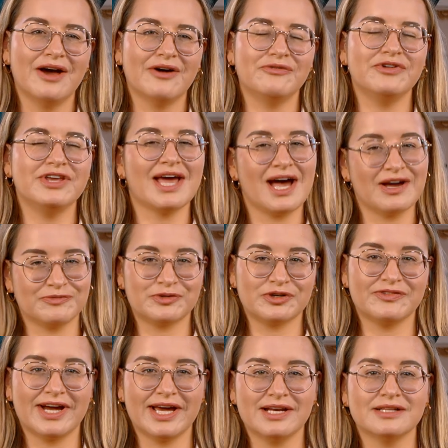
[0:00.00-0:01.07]
We have
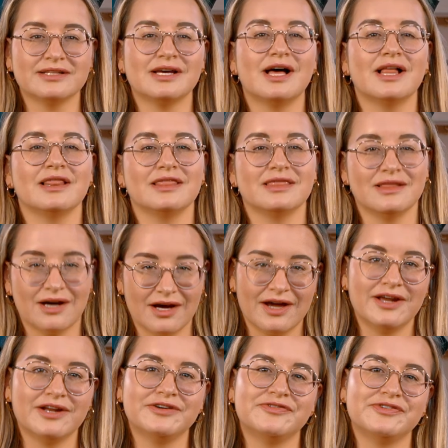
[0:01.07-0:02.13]
provided a lot
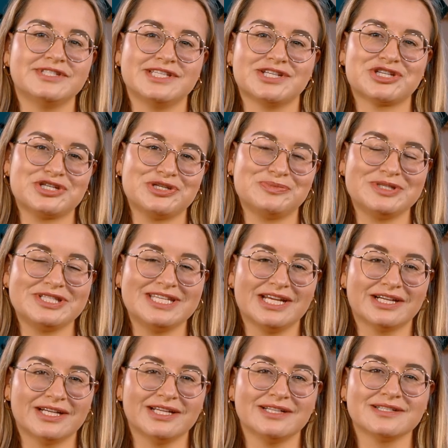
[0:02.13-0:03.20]
of additional
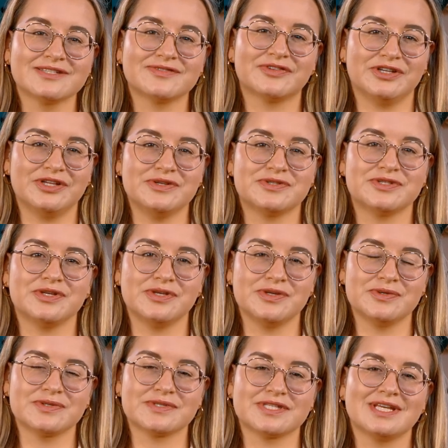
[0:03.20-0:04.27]
materials for you to
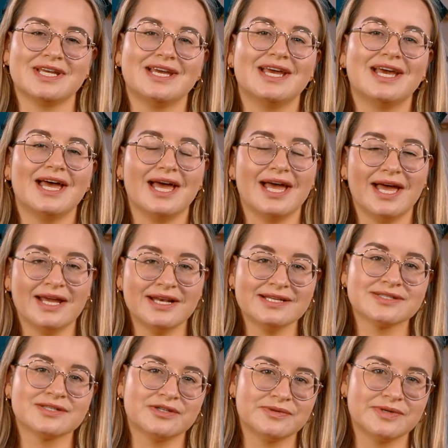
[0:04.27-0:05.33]
use. And
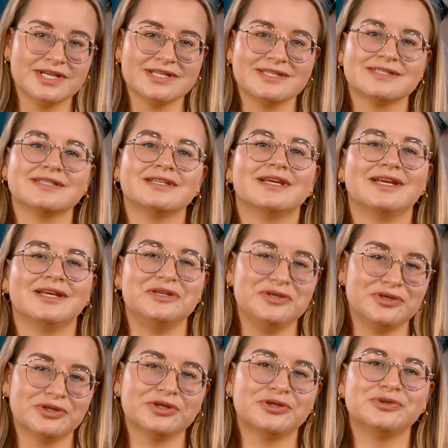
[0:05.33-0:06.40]
as always,
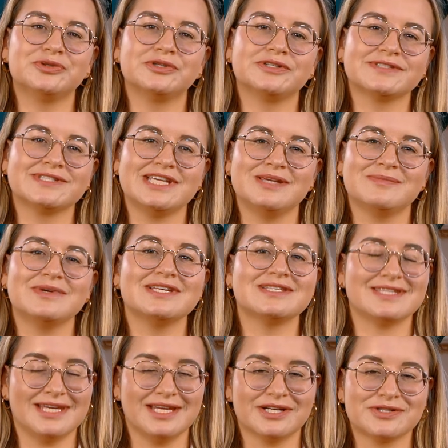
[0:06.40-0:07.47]
your Google team is
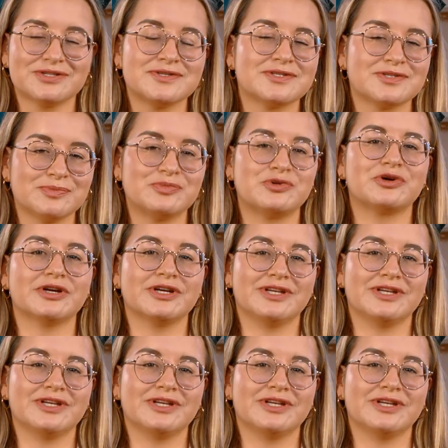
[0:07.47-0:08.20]
here to support